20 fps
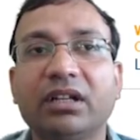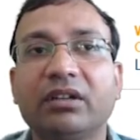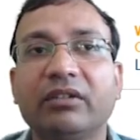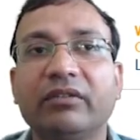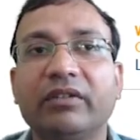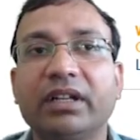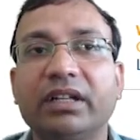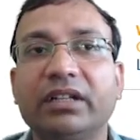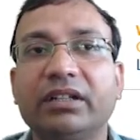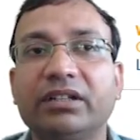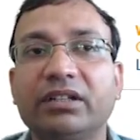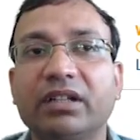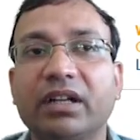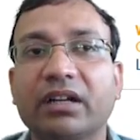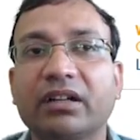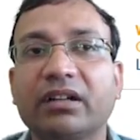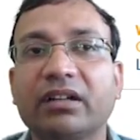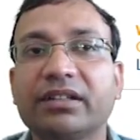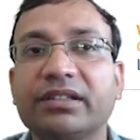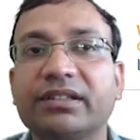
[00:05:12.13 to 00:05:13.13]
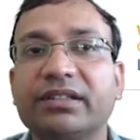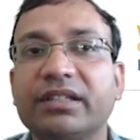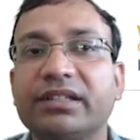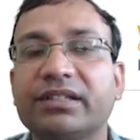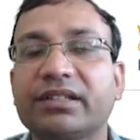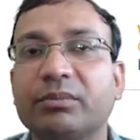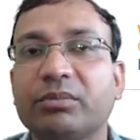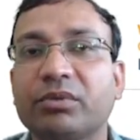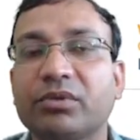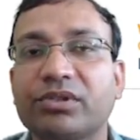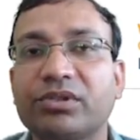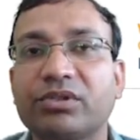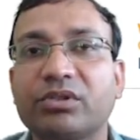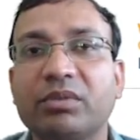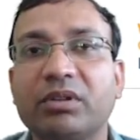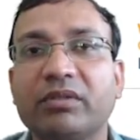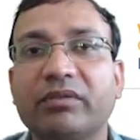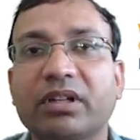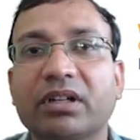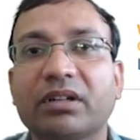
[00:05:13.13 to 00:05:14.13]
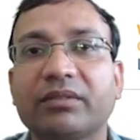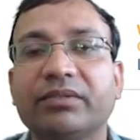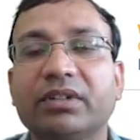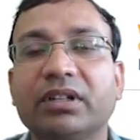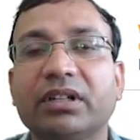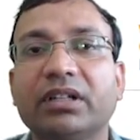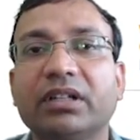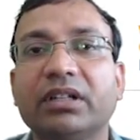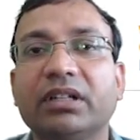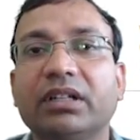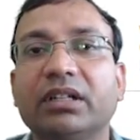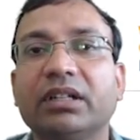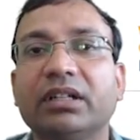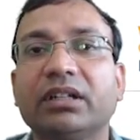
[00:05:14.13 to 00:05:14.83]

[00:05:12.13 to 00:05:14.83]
well, August is supposed to be one of the